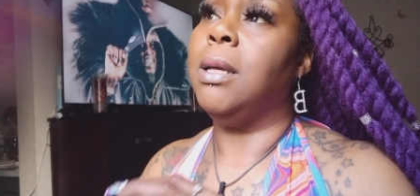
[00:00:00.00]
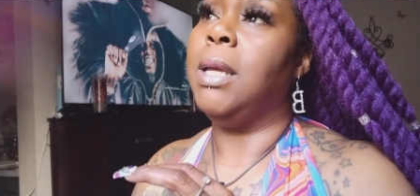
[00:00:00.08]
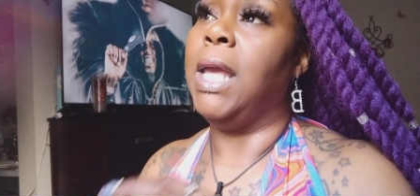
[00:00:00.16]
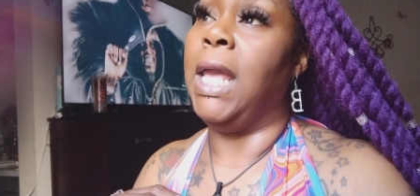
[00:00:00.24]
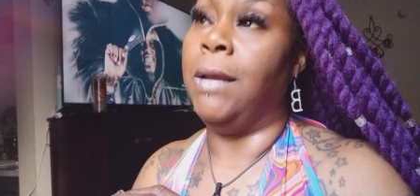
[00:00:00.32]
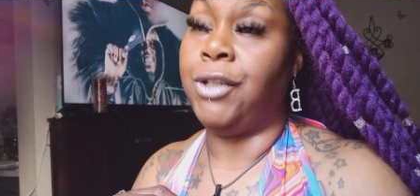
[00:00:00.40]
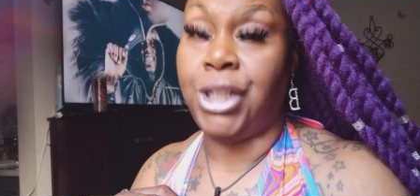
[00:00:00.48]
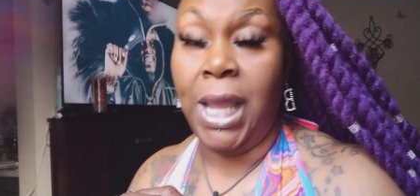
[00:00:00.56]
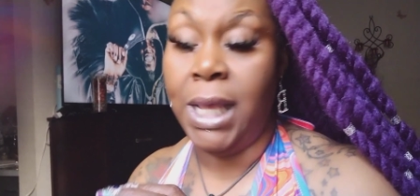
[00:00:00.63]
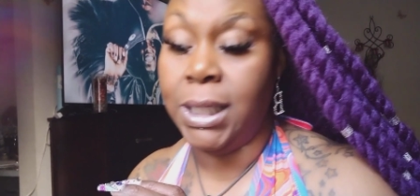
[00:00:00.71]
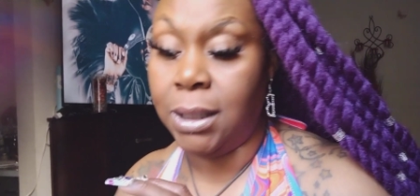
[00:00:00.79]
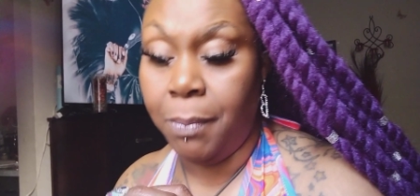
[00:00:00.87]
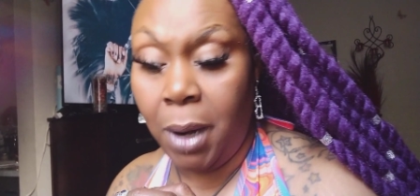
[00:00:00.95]
If
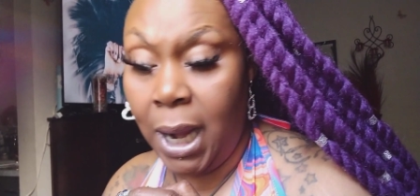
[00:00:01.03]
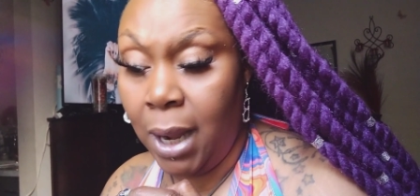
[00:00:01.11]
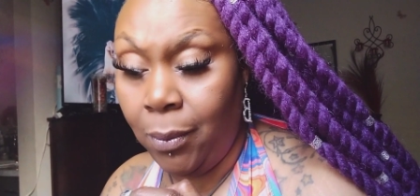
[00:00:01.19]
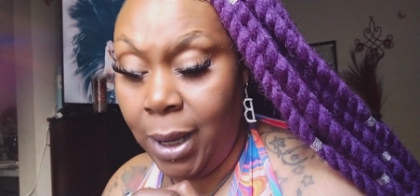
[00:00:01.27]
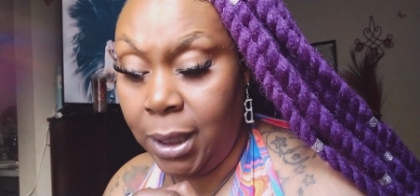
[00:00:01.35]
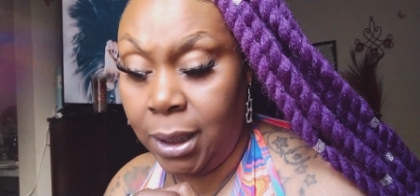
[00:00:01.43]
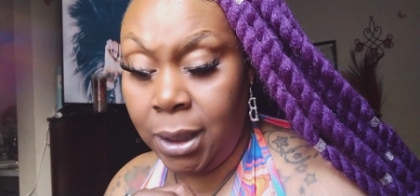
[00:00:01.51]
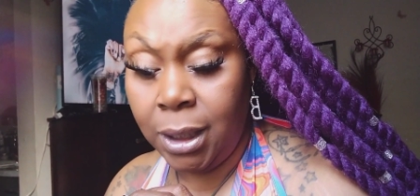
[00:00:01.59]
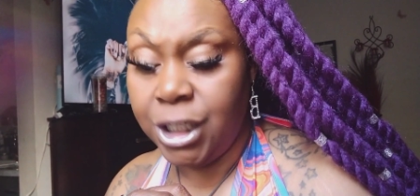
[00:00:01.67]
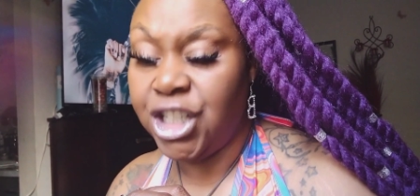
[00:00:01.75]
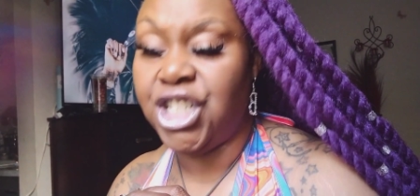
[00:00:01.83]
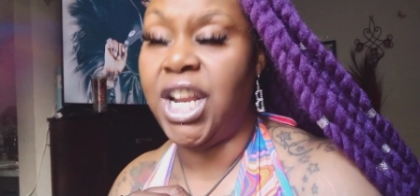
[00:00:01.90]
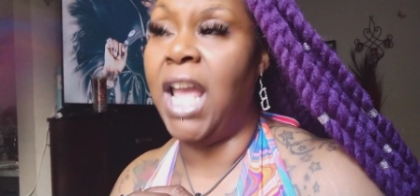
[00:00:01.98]
she's the breadwinner,
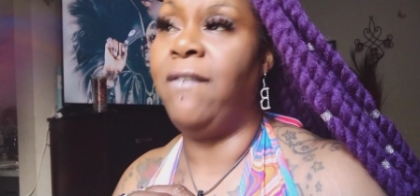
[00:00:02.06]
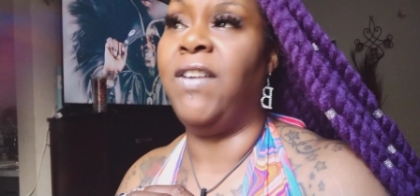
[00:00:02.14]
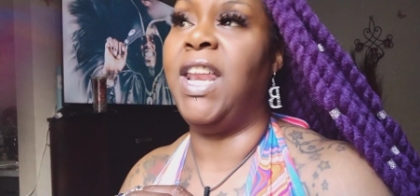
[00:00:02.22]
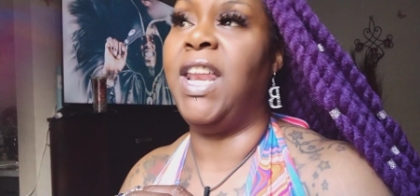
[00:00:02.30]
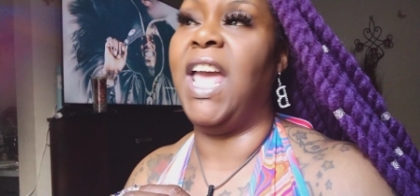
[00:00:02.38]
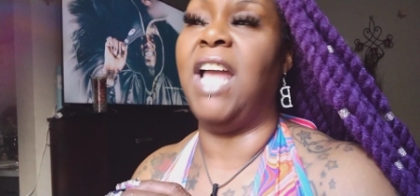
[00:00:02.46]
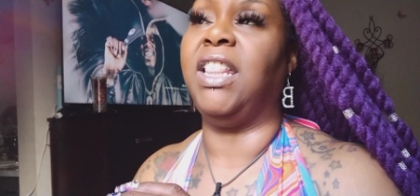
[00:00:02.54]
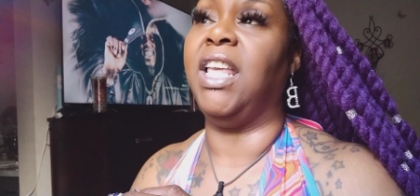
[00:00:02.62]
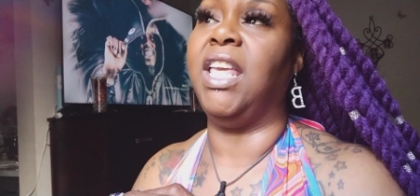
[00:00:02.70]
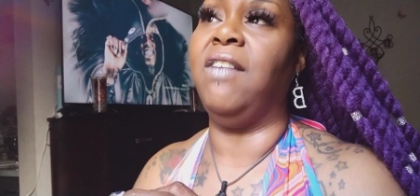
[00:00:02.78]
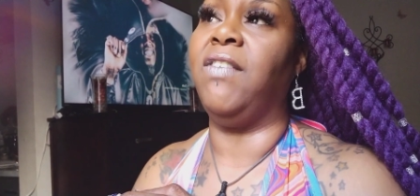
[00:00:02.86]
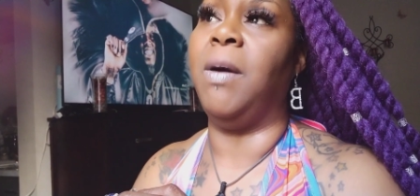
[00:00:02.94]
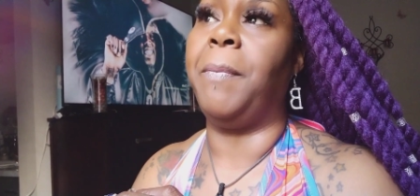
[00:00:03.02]
she ain't finna have to
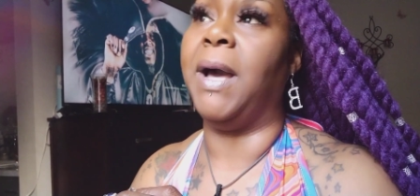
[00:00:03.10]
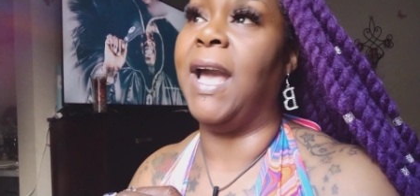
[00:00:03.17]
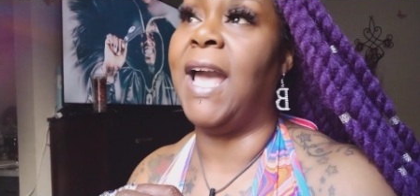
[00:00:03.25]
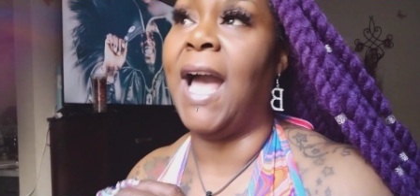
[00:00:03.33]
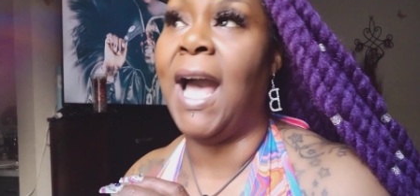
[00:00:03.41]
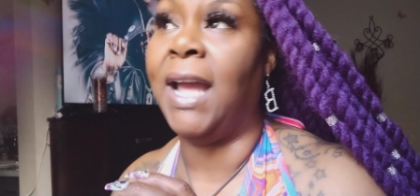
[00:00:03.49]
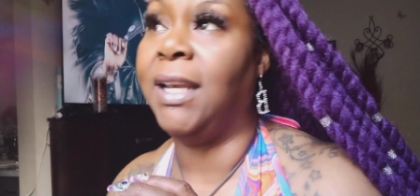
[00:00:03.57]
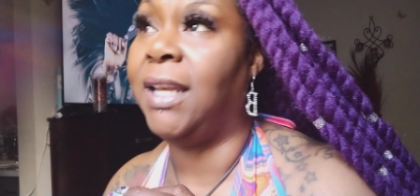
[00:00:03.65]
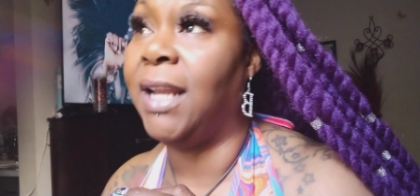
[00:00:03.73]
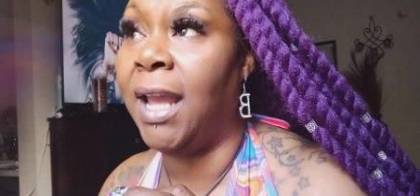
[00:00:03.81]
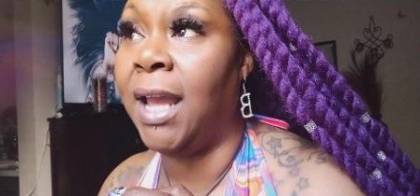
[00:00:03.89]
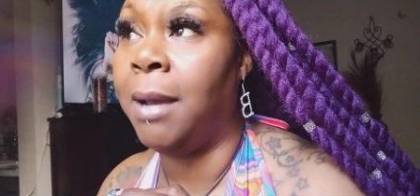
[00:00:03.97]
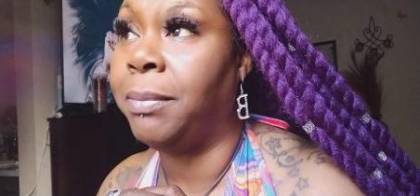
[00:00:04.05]
give up a
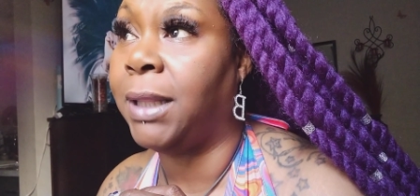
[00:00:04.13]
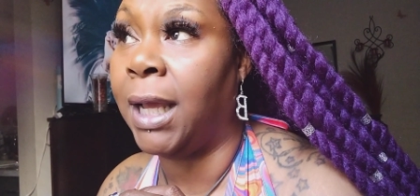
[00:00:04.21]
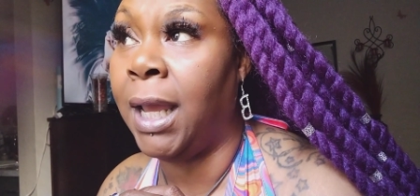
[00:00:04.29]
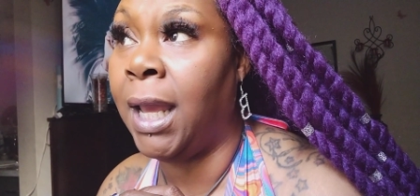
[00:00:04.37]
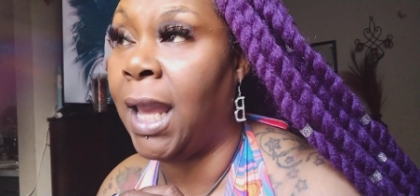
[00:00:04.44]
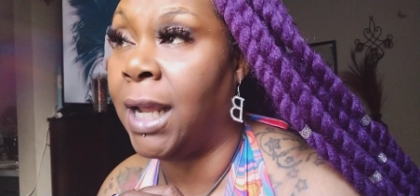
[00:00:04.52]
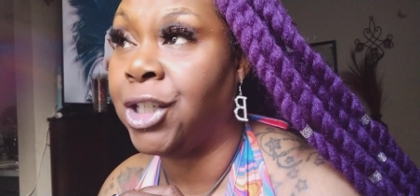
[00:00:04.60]
goddamn thing.